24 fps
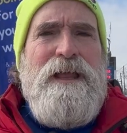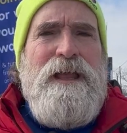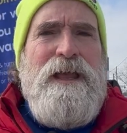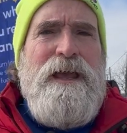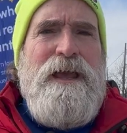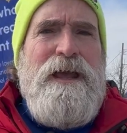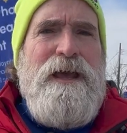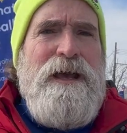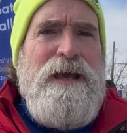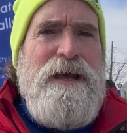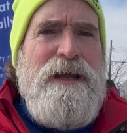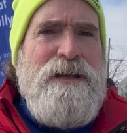
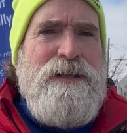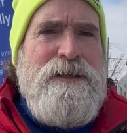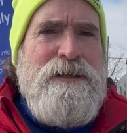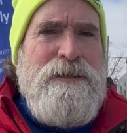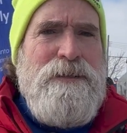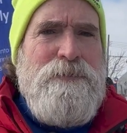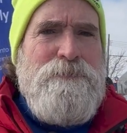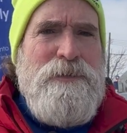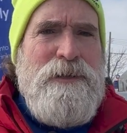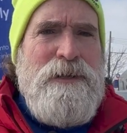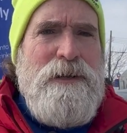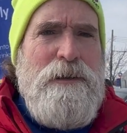
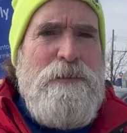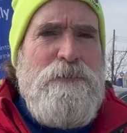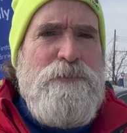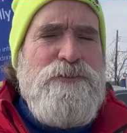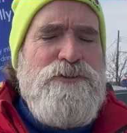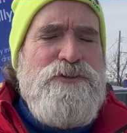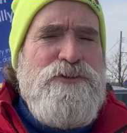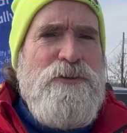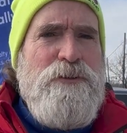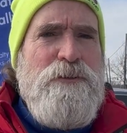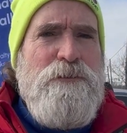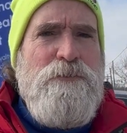But I will
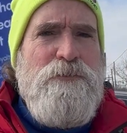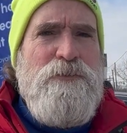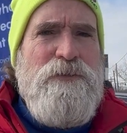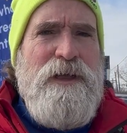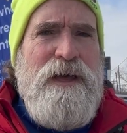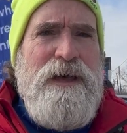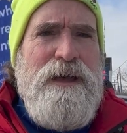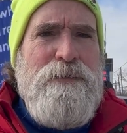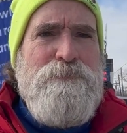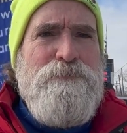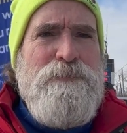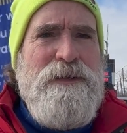show you that.